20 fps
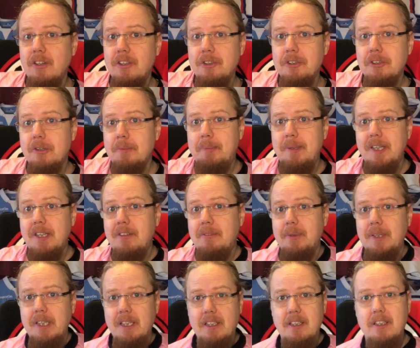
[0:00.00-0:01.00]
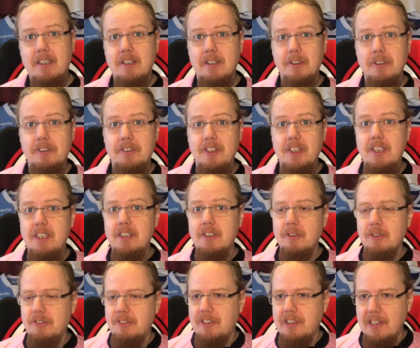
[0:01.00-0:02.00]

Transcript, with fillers: European week continues.